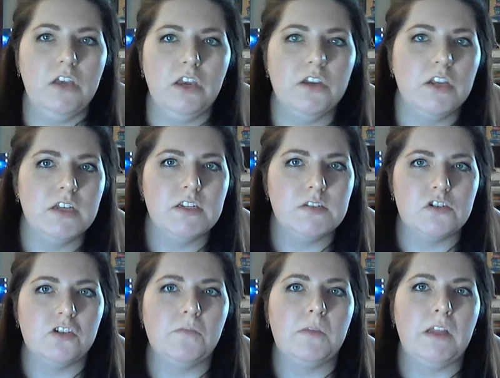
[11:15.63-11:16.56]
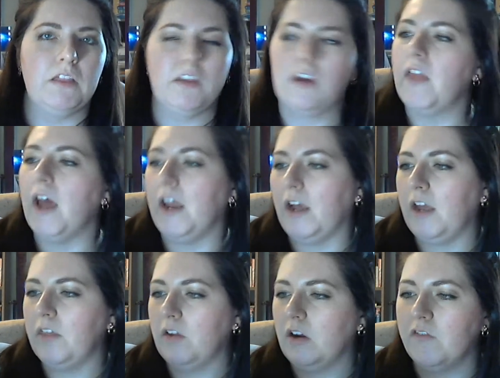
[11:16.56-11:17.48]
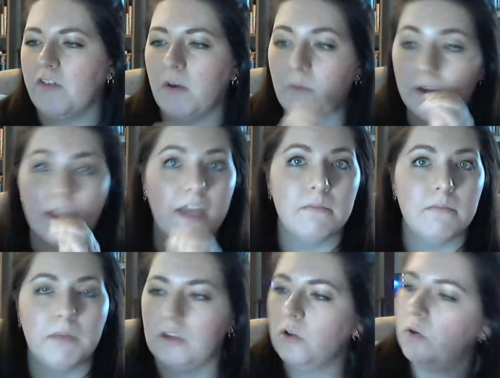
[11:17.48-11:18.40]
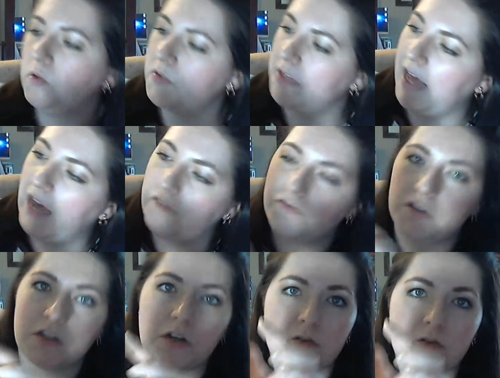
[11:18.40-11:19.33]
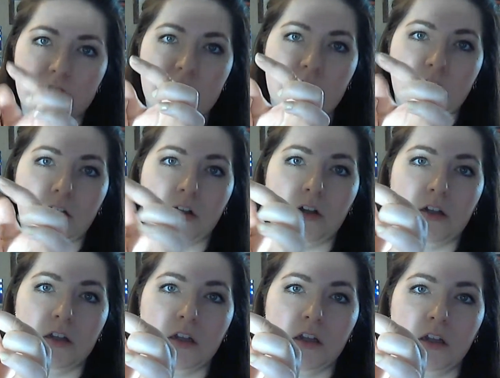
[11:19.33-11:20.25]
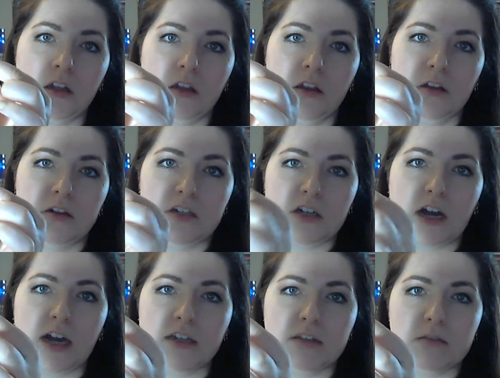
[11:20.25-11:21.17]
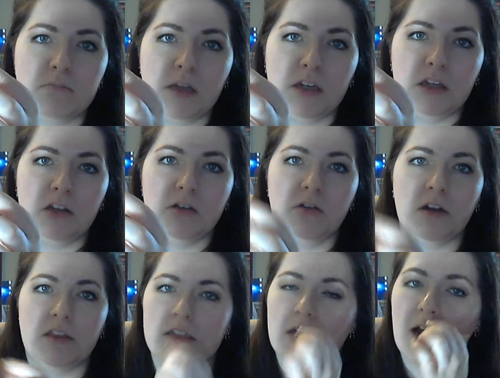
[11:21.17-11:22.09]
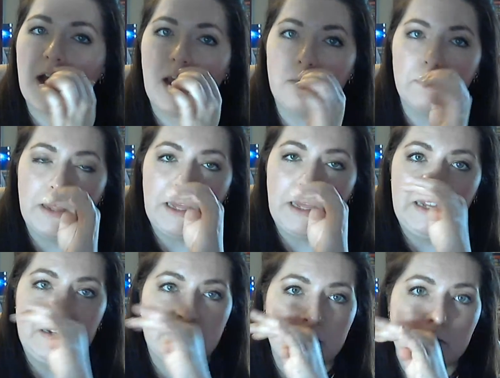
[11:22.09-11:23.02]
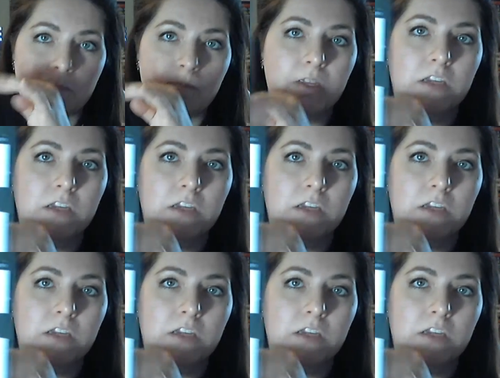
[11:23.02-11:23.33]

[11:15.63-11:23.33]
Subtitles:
It doesn't show me anything on that either. If I want to edit my goals, I have to go to the little dot menu at the top, and I